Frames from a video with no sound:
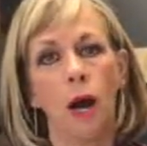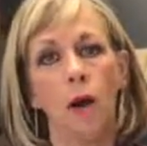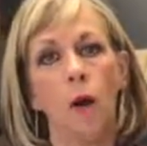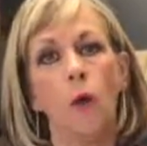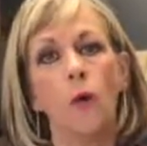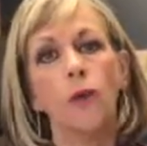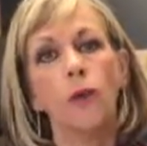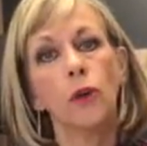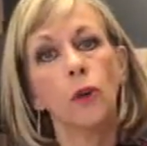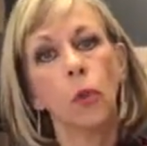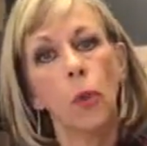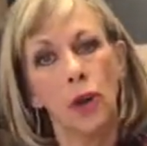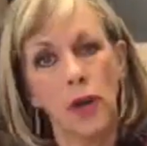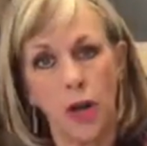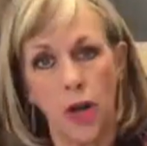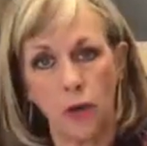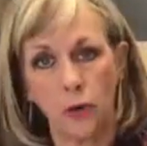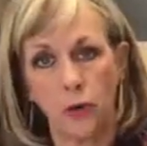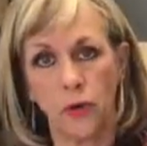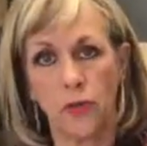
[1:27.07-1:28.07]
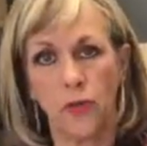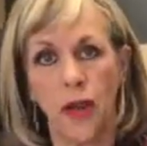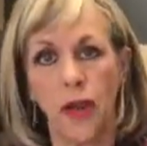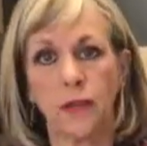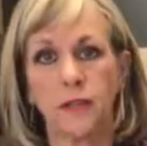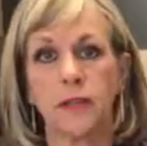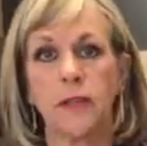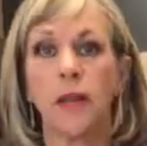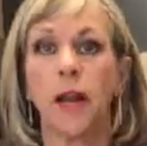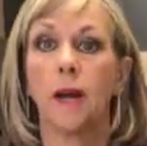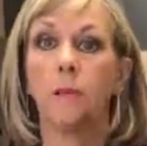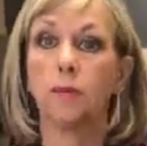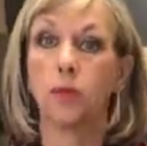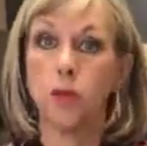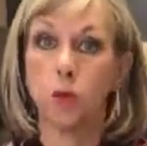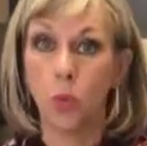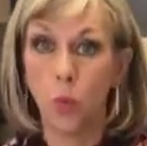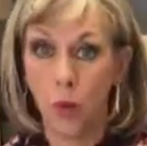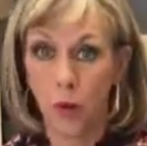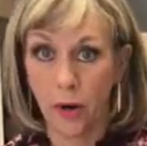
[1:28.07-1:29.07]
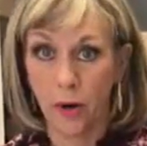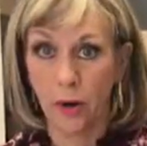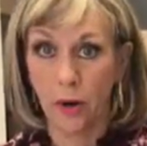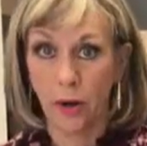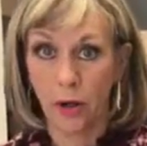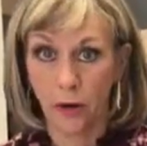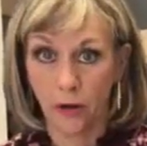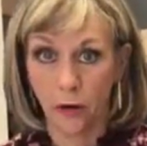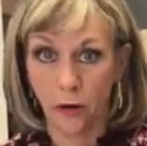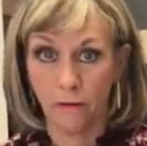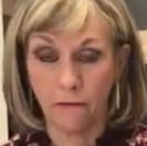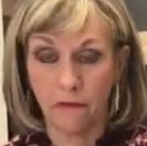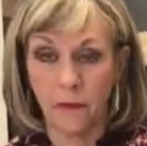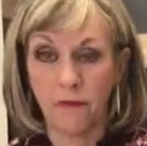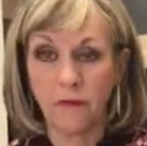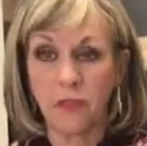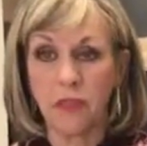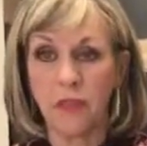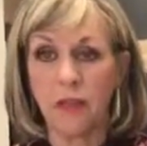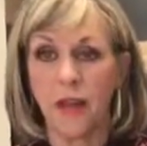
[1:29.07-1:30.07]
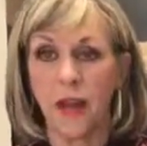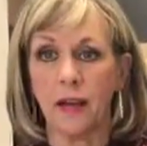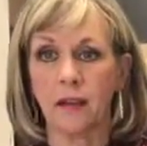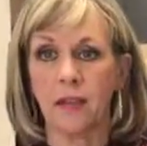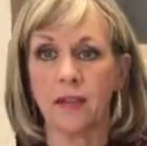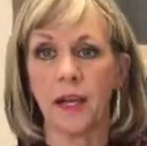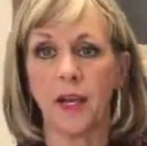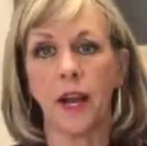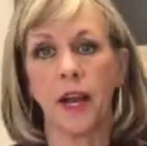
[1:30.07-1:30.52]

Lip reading: over 100,000 up to 150,000,